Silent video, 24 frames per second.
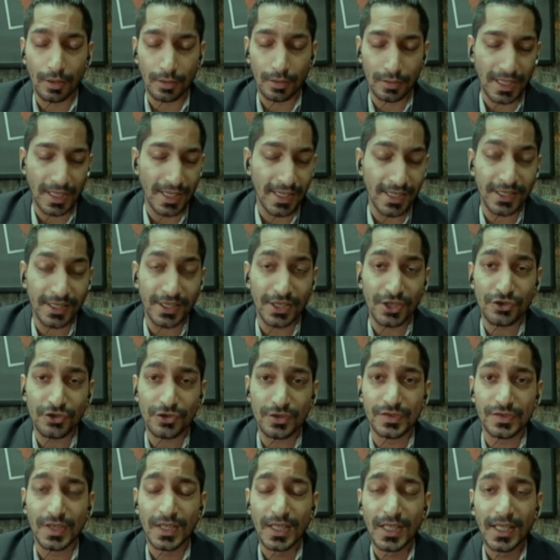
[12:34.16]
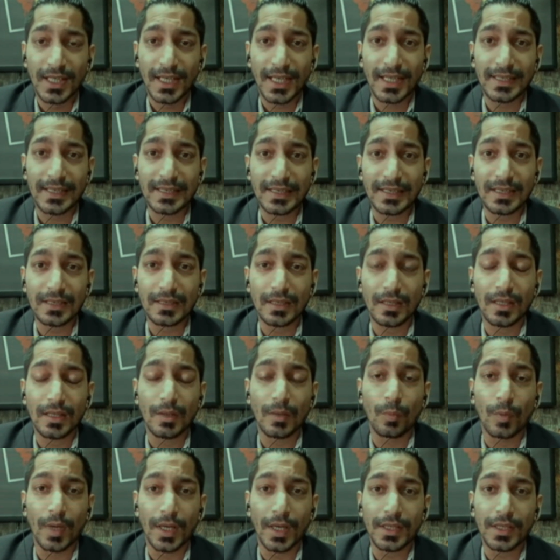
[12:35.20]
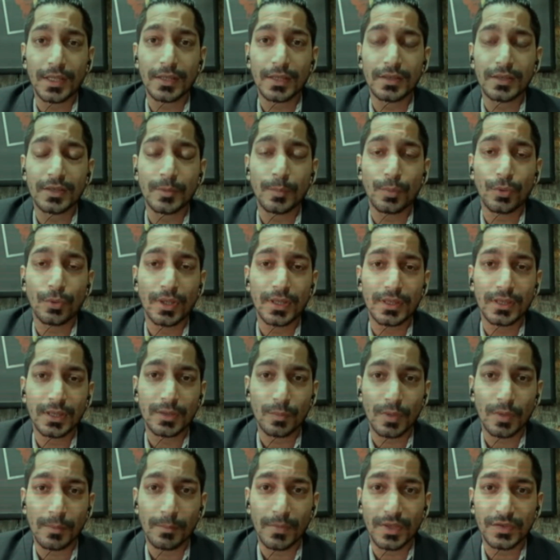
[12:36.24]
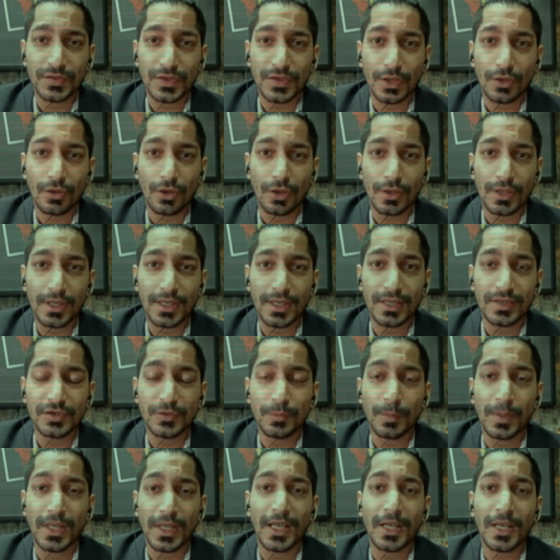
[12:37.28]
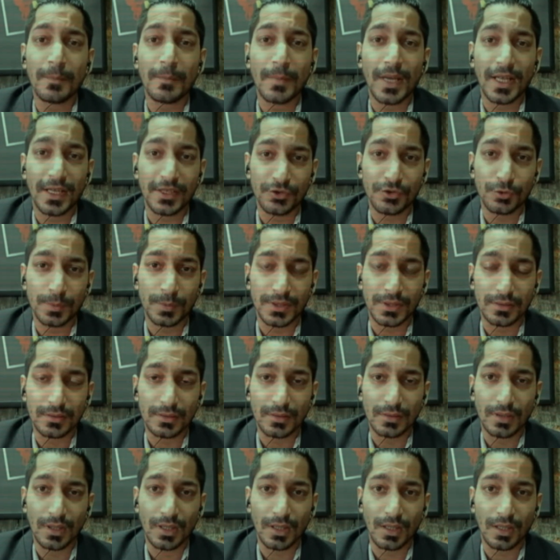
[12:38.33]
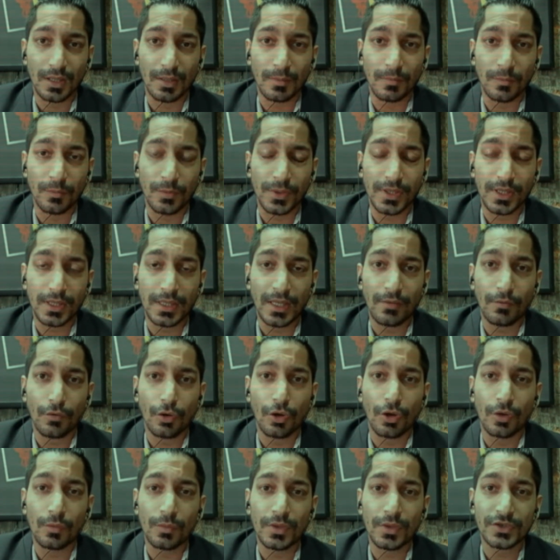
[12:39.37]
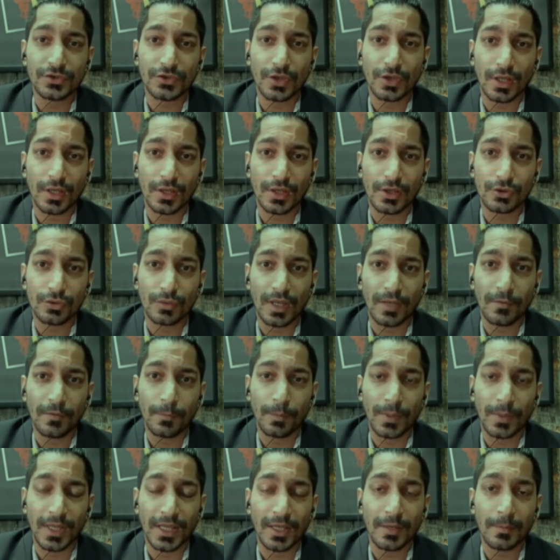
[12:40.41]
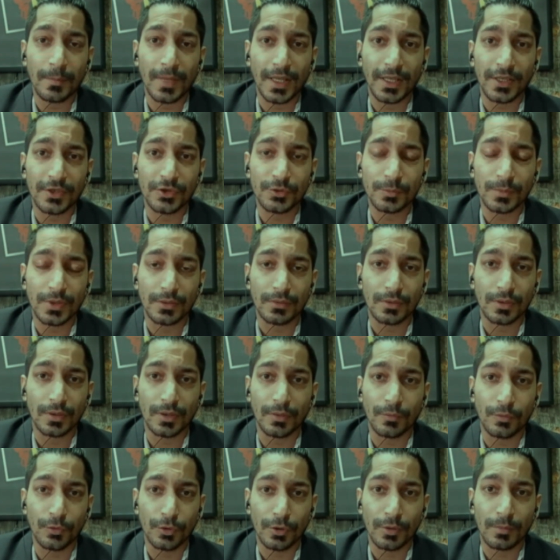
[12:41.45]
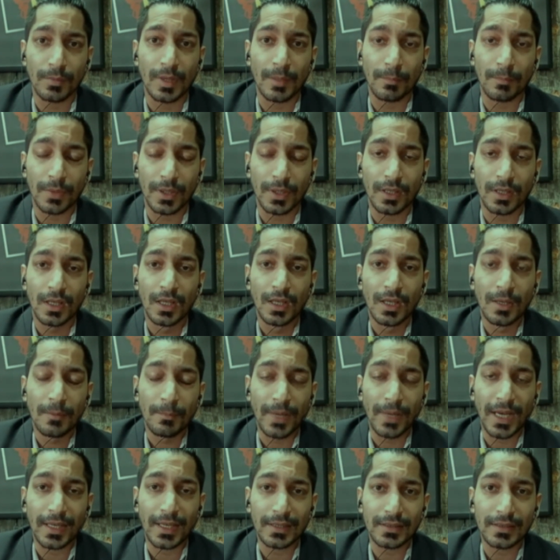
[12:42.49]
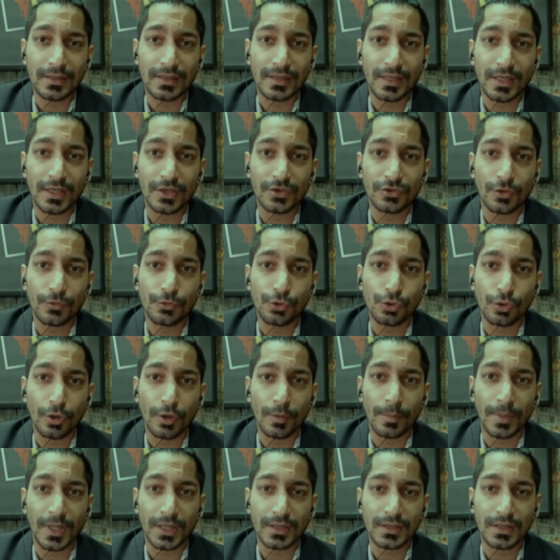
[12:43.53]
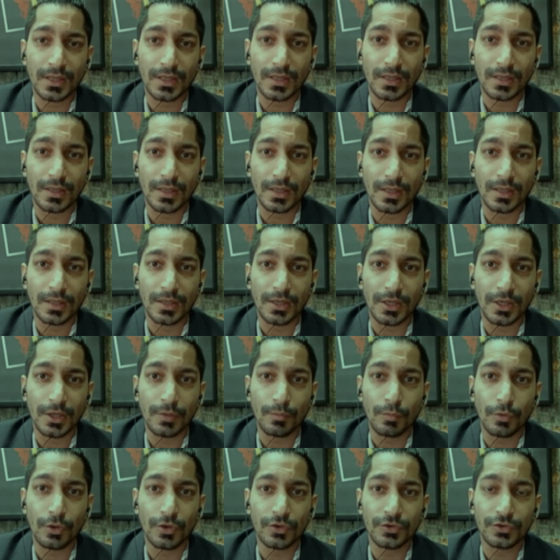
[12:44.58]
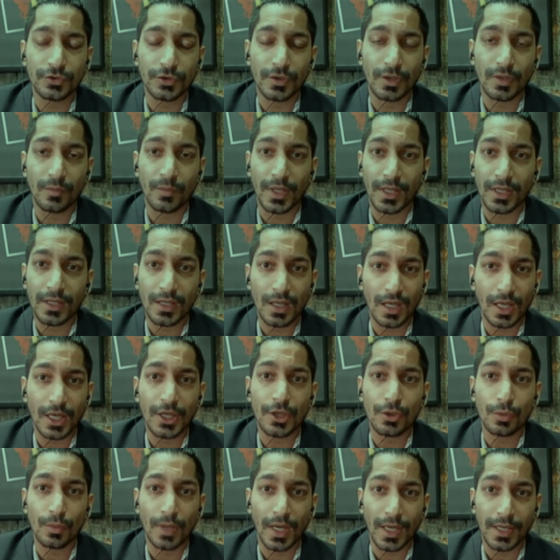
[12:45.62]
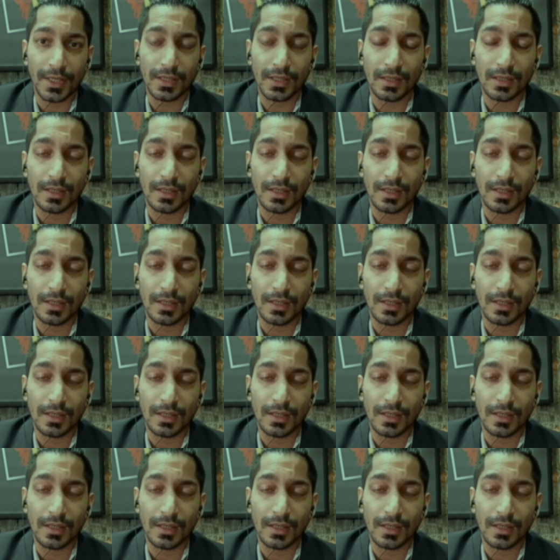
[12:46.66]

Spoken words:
allegations, I think another point that we're missing on is player management. We have always struggled to have player management. If you remember back in the days of Shoaib Akhtar, he was very hard to handle,